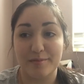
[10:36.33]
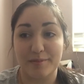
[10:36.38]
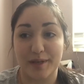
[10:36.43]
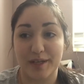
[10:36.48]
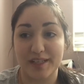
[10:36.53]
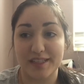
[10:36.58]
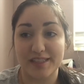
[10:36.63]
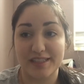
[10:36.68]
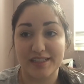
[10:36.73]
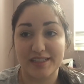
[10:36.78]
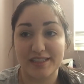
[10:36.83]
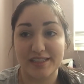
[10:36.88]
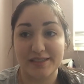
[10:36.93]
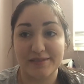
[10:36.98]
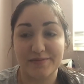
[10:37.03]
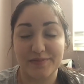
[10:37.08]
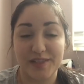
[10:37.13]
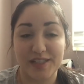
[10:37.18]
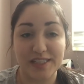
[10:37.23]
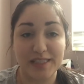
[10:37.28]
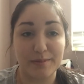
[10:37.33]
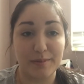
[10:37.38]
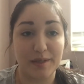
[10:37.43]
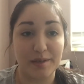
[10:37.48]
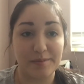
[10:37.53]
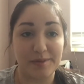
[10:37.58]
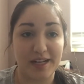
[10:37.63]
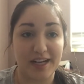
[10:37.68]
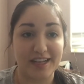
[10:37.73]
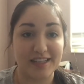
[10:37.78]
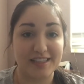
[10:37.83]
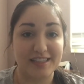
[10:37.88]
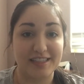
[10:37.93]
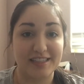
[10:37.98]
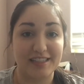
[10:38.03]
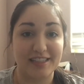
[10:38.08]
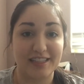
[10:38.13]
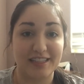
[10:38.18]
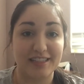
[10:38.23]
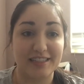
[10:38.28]
But it's been a
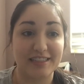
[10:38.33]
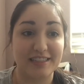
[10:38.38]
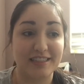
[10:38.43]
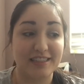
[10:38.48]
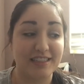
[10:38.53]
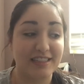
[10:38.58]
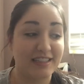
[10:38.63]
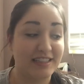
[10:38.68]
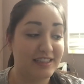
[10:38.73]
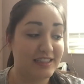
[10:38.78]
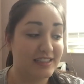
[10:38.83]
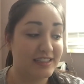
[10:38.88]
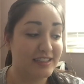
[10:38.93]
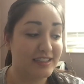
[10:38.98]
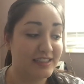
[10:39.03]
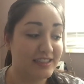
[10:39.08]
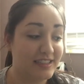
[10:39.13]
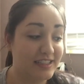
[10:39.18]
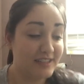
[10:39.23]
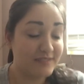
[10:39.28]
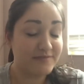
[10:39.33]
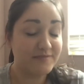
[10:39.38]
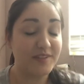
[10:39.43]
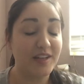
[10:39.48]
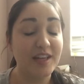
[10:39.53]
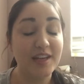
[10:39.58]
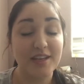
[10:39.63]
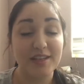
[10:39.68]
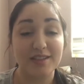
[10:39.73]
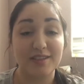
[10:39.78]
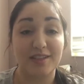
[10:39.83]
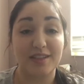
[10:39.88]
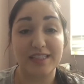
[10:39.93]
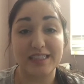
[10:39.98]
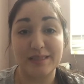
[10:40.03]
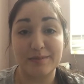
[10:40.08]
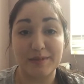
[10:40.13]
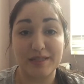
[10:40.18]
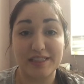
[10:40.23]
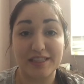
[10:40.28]
blast, and yeah. So
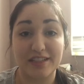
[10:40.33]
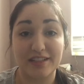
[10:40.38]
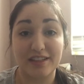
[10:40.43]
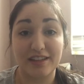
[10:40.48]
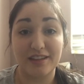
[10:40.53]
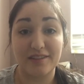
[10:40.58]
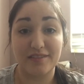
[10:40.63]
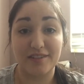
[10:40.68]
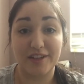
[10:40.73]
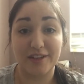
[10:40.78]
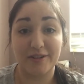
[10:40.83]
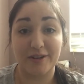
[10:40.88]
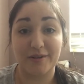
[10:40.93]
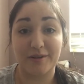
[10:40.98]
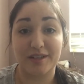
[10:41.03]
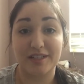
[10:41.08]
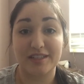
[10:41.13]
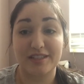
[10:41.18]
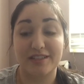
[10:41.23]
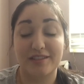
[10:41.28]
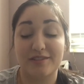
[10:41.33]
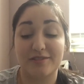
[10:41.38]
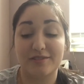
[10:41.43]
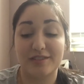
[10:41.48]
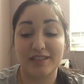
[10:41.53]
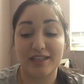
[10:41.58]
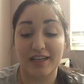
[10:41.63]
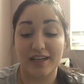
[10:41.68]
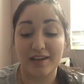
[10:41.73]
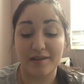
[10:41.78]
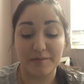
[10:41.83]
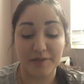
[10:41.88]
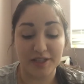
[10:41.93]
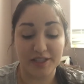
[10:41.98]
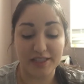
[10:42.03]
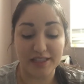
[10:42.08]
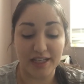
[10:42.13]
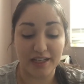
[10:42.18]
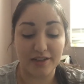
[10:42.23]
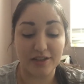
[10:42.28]
that's basically the video I wanted to do today. I'm
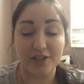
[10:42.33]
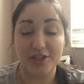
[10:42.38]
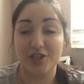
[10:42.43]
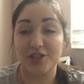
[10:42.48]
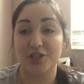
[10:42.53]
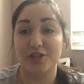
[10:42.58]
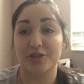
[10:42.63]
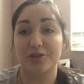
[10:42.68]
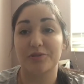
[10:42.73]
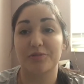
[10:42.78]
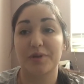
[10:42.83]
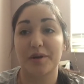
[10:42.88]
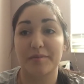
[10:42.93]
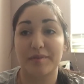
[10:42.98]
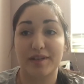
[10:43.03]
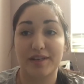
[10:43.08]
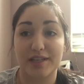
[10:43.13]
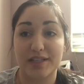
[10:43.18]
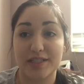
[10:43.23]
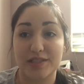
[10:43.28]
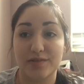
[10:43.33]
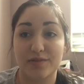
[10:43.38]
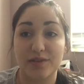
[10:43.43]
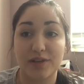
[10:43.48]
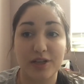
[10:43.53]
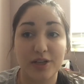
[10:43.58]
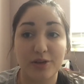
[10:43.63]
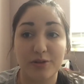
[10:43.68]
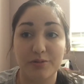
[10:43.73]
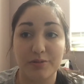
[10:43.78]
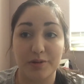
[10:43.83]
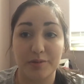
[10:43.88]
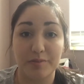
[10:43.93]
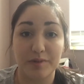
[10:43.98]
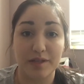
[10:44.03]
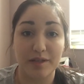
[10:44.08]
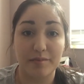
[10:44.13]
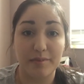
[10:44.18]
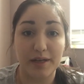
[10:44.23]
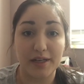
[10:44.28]
not exactly sure what my next video will
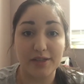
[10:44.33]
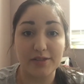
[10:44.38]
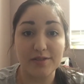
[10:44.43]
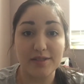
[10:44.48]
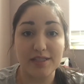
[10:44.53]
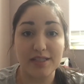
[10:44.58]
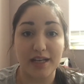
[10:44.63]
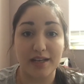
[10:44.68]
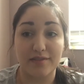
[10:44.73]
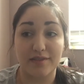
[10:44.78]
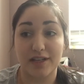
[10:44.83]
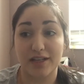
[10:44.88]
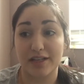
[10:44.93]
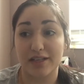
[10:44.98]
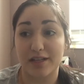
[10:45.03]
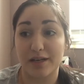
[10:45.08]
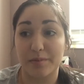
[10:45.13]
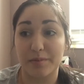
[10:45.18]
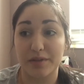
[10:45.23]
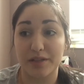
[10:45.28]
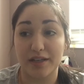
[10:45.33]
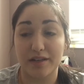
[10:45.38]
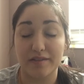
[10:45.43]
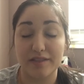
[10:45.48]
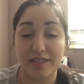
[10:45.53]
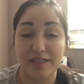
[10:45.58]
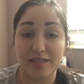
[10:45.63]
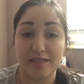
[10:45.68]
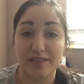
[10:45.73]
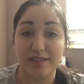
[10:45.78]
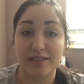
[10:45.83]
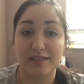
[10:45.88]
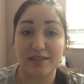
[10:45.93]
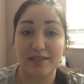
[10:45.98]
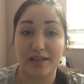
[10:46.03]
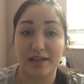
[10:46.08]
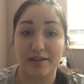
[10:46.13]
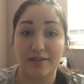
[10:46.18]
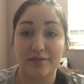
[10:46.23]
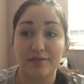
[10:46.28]
be about. I've got a couple ideas
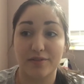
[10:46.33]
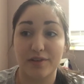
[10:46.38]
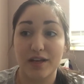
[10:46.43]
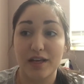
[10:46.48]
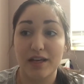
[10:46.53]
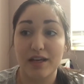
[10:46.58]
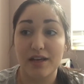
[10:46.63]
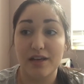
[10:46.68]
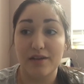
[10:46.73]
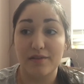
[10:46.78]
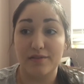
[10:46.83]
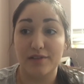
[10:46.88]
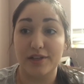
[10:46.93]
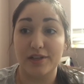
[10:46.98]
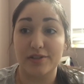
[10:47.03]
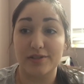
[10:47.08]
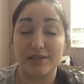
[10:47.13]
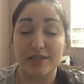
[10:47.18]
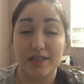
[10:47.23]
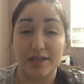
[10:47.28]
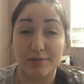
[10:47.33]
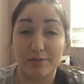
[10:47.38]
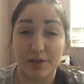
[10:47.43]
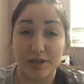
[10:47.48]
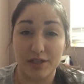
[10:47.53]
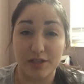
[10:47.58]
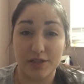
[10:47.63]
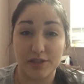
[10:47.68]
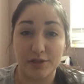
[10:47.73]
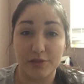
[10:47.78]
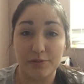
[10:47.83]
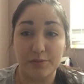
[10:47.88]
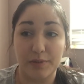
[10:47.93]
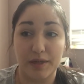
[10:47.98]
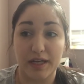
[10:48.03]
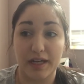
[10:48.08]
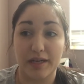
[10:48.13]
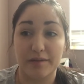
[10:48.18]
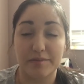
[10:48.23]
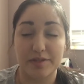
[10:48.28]
of videos that I want to do,
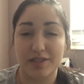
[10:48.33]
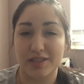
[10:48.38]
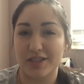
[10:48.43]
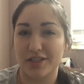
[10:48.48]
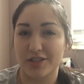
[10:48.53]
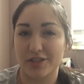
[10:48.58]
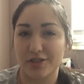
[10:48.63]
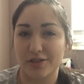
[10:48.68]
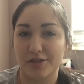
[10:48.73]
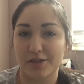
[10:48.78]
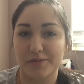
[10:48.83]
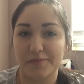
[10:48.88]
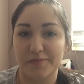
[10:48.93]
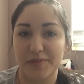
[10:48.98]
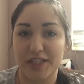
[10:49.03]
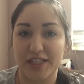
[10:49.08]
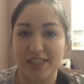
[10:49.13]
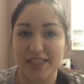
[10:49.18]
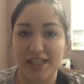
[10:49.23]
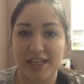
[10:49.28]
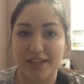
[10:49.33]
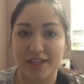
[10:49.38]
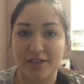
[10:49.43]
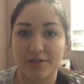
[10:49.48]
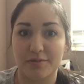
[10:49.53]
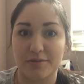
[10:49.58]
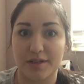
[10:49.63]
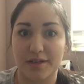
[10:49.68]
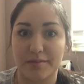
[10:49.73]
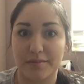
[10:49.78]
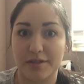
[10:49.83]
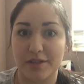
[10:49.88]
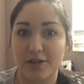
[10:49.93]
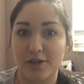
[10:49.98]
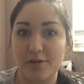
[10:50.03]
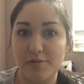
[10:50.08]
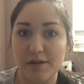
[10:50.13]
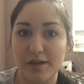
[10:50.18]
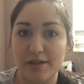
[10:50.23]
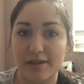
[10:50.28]
but I'm just not sure exactly what I'm going
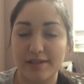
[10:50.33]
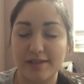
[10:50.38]
to go with.